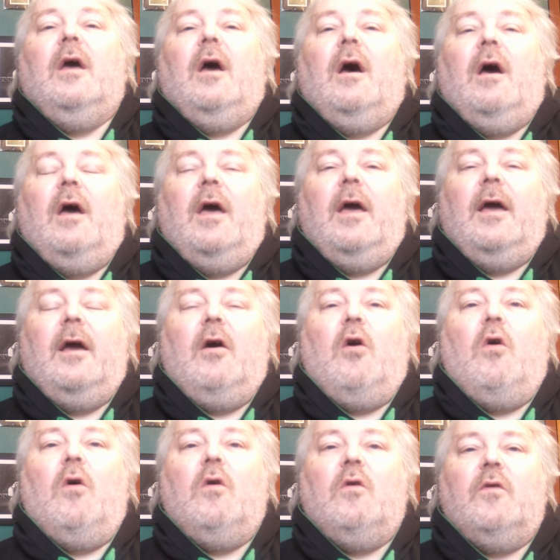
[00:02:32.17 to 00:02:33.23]

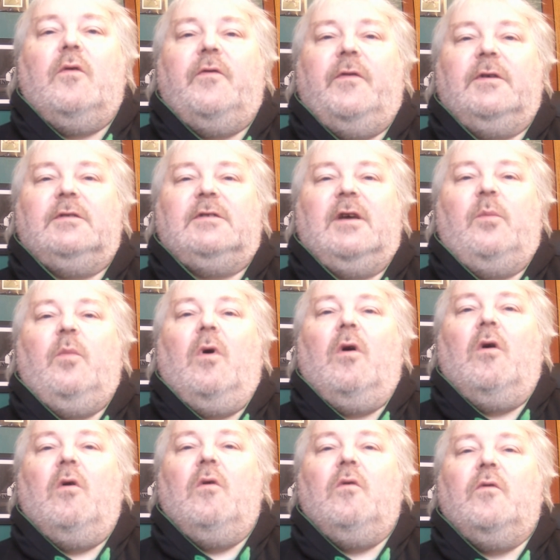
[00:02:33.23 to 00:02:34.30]
of some
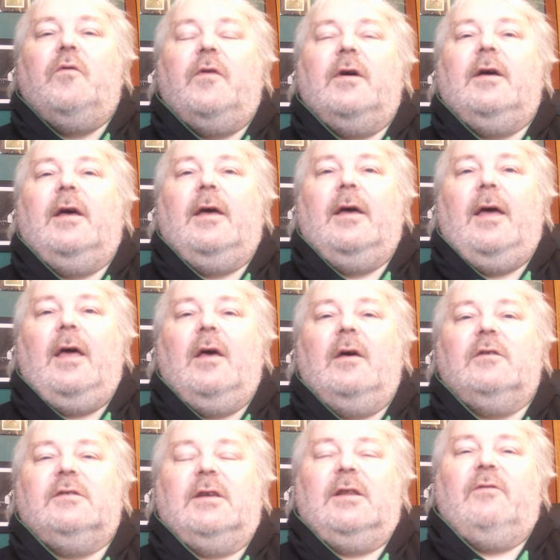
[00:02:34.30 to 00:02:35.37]
of
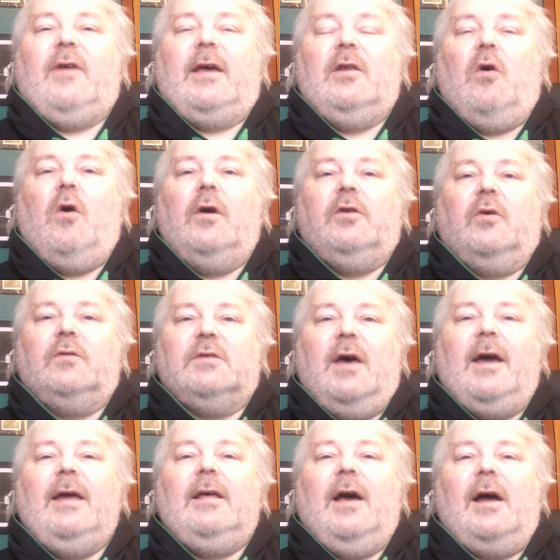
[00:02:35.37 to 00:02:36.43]
Sydney Van Hooijdonk's
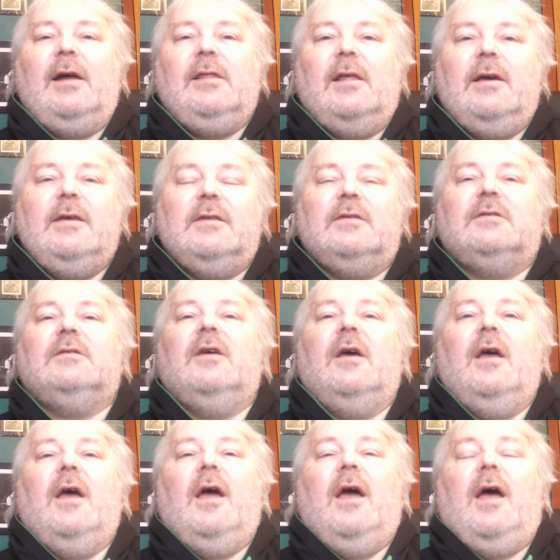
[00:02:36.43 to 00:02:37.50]
highlights,
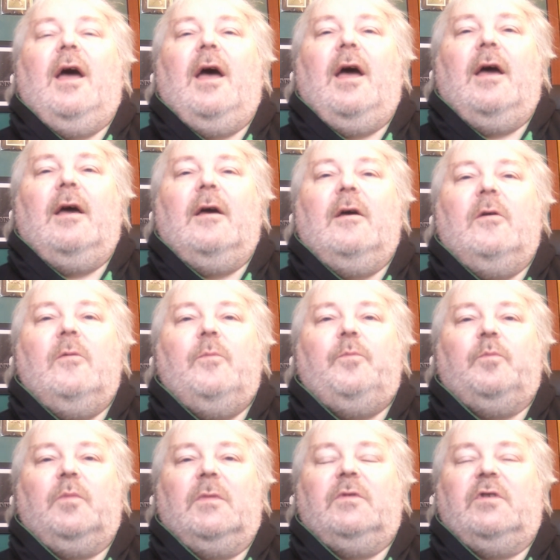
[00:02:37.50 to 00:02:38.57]

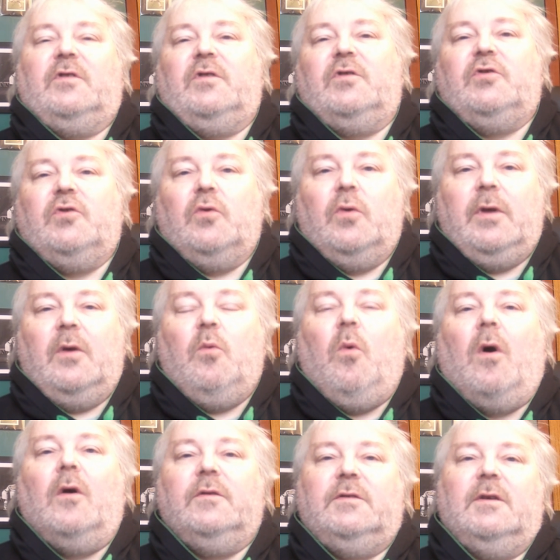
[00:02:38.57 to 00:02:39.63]
just to show you
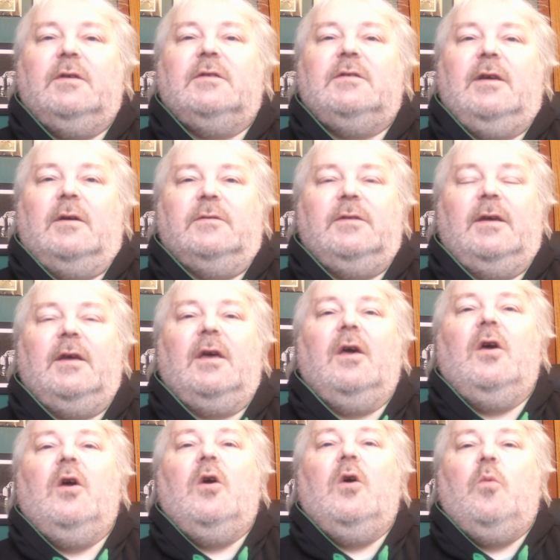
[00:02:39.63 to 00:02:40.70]
what Celtic
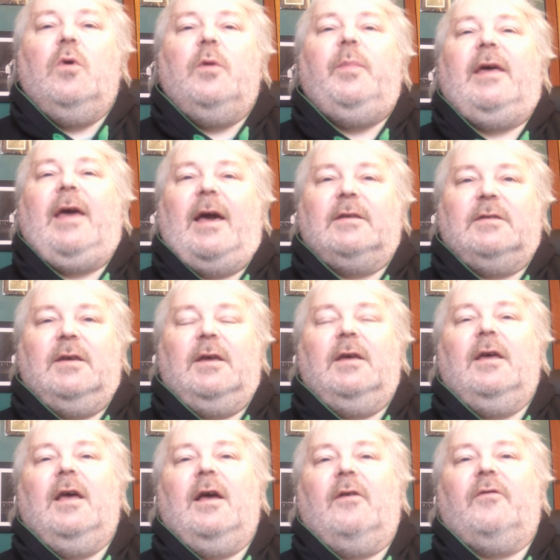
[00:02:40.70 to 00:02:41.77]
would be getting
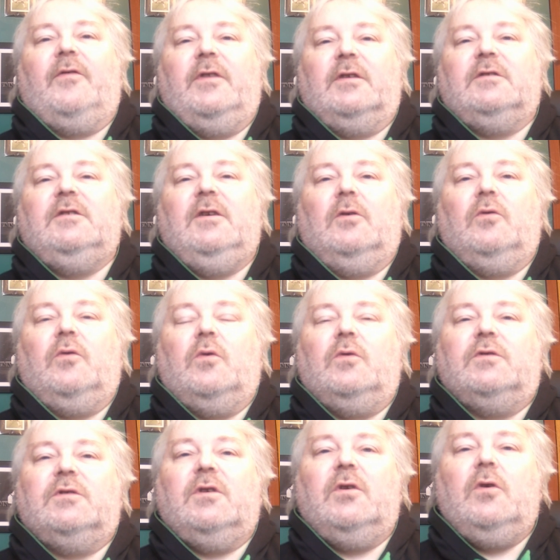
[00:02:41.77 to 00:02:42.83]
if this deal goes
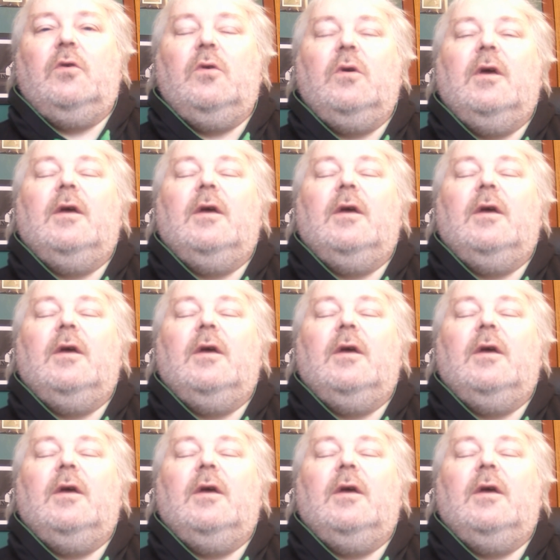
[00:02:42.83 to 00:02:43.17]
through.